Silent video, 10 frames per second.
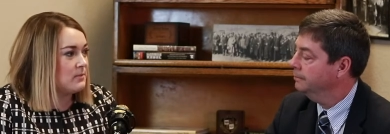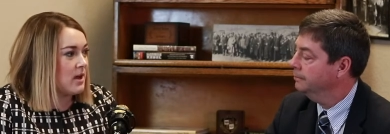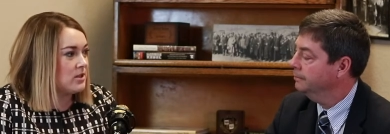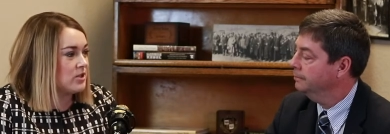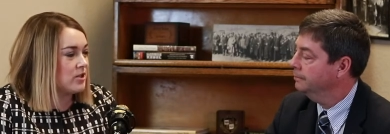
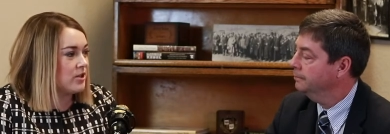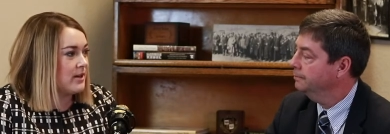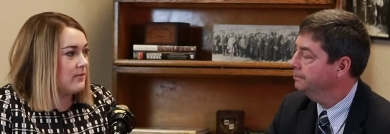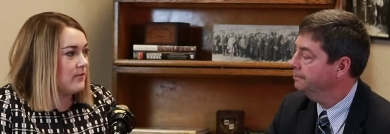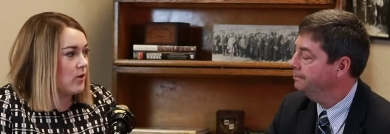Speaker 1: sponsor
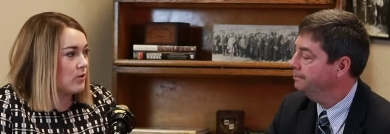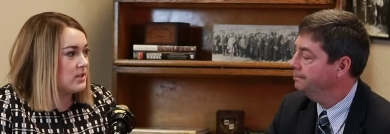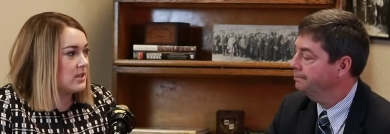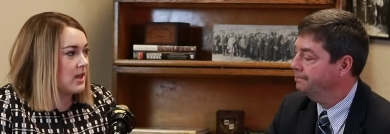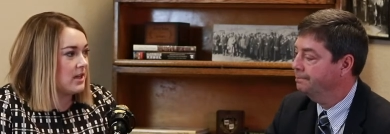and
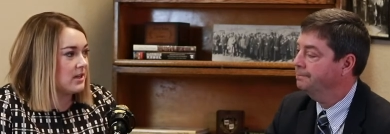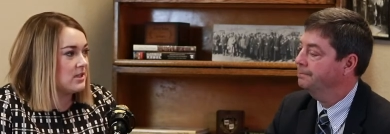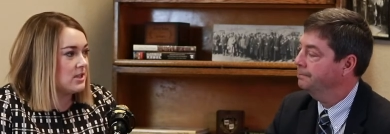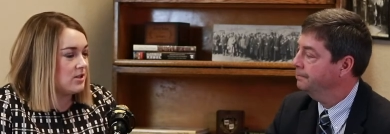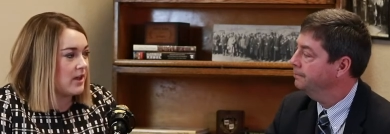folks to kind of
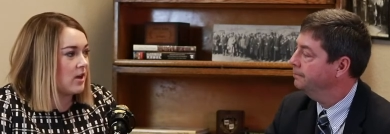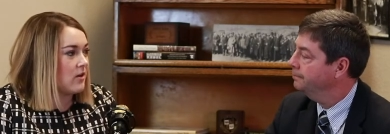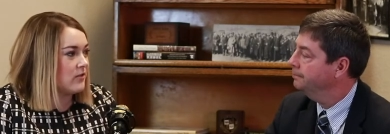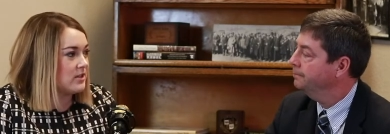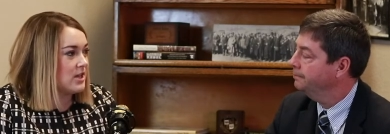continue that
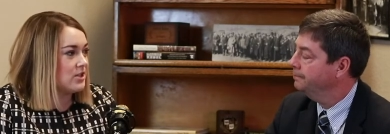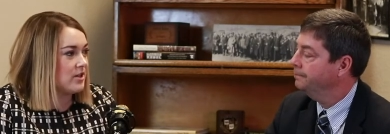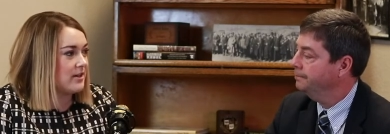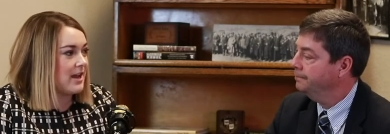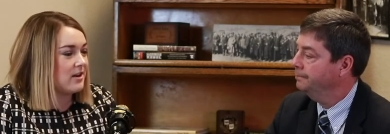
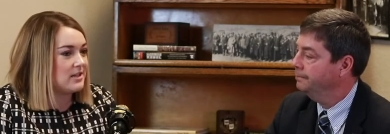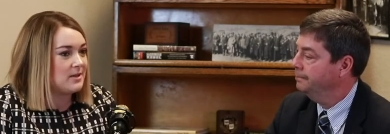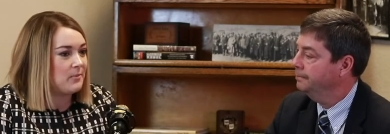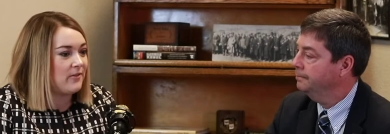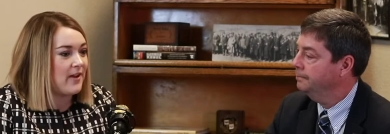conversation on how to
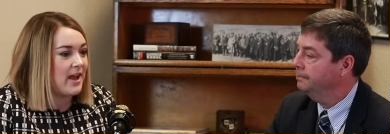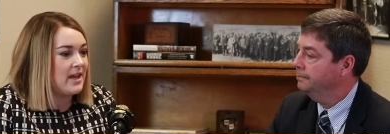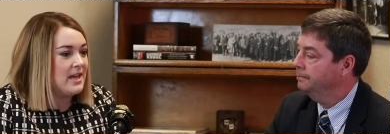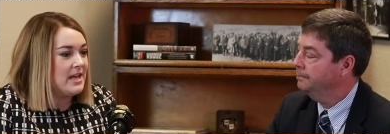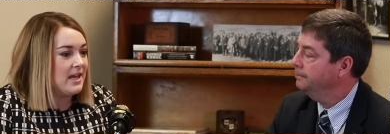simplify
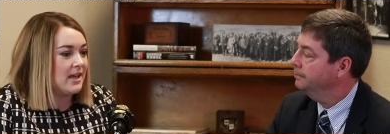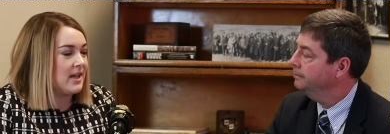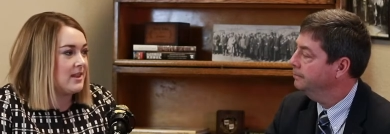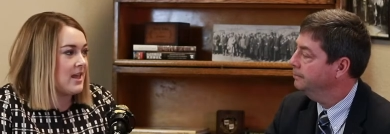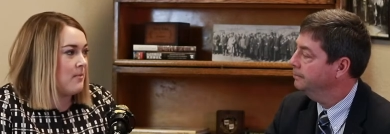it
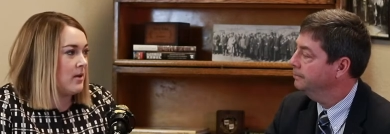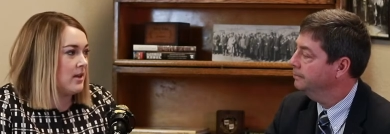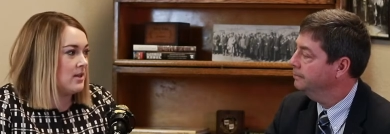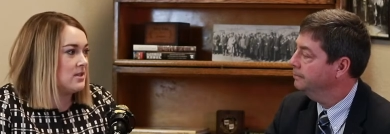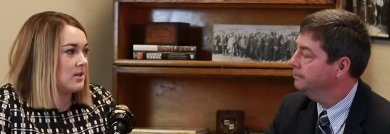and get that
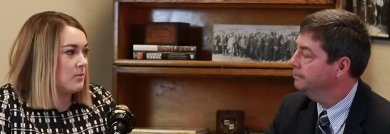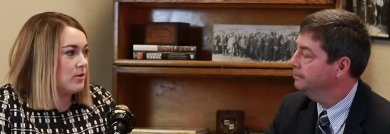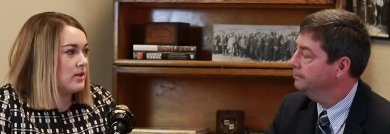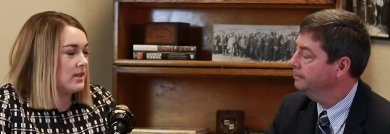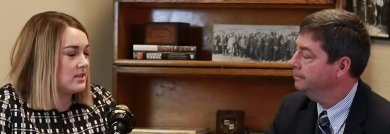money into
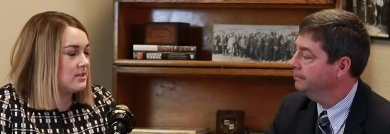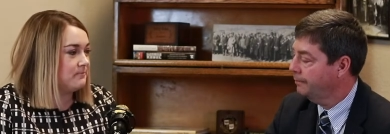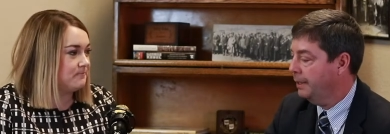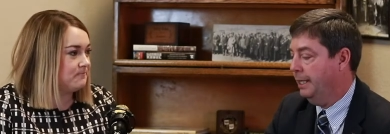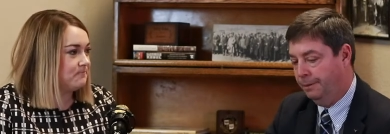communities.
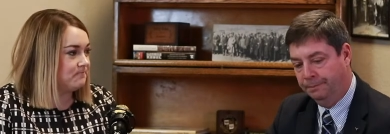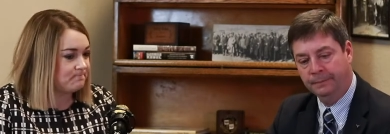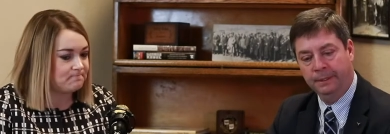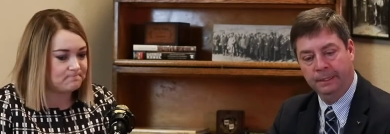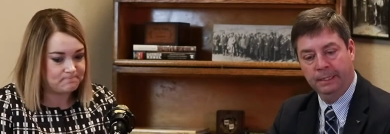
Speaker 2: Yeah.
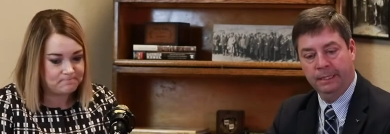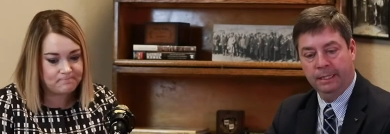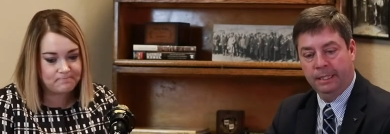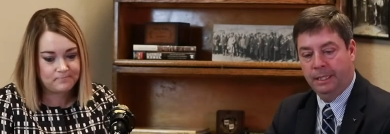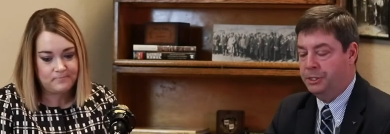
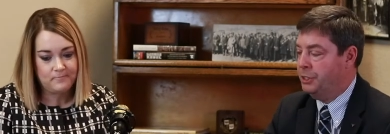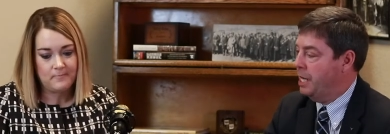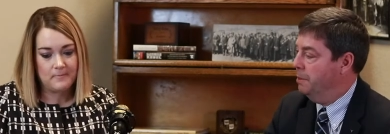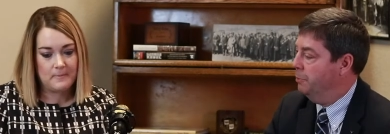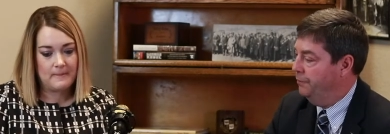just
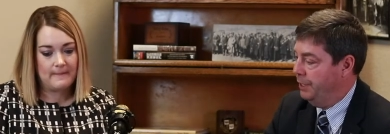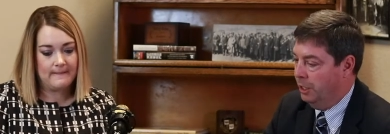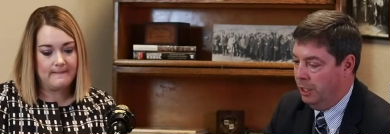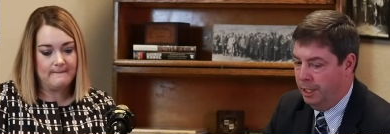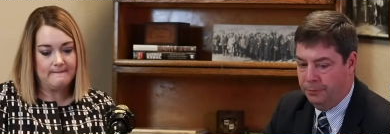kind of
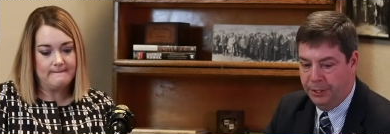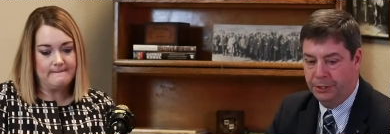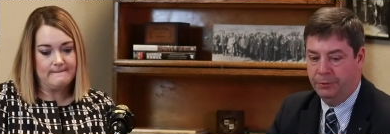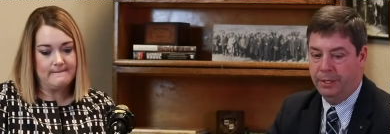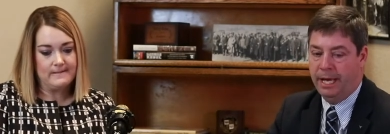moving on, we
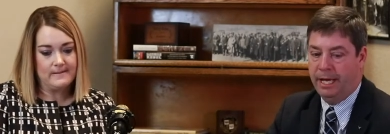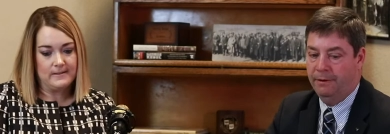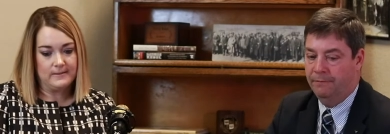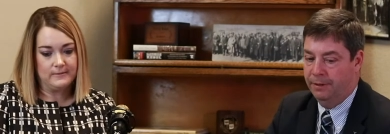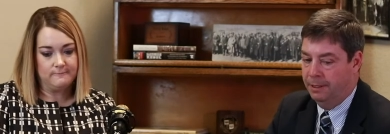do
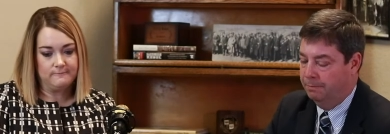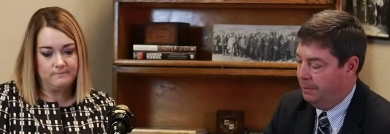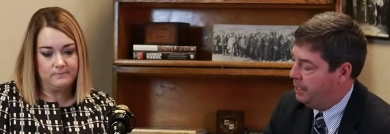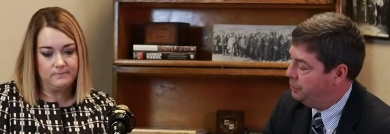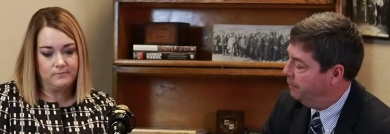have
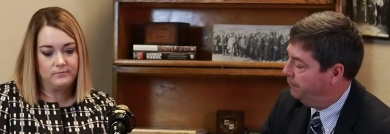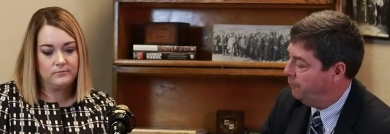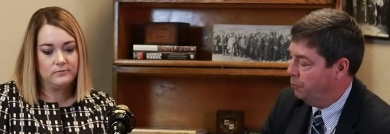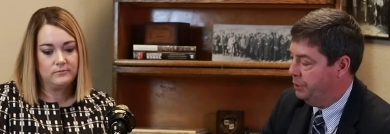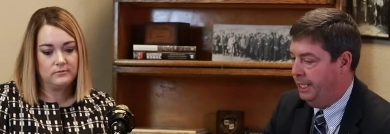um, House Bill
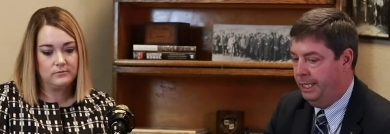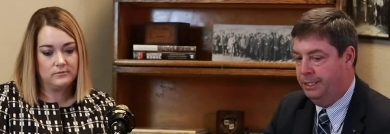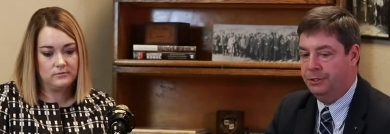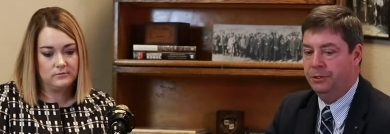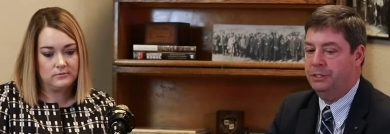
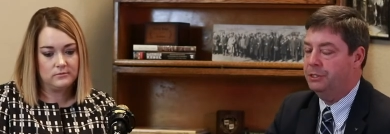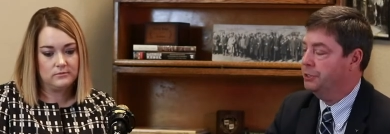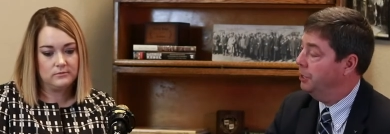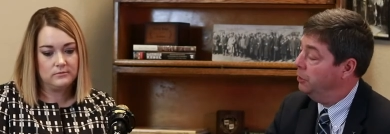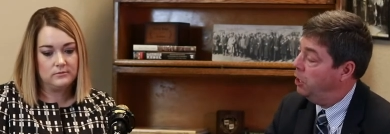14. So this
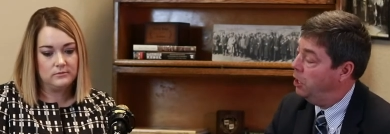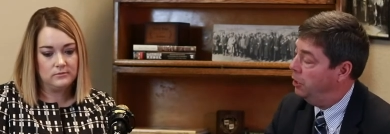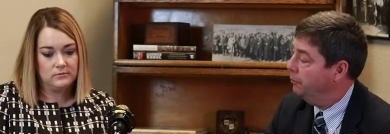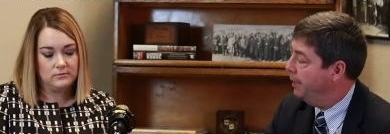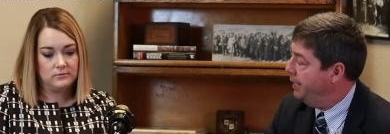is the
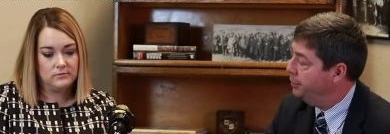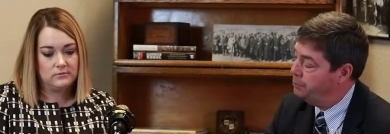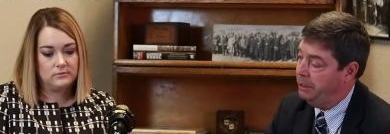long range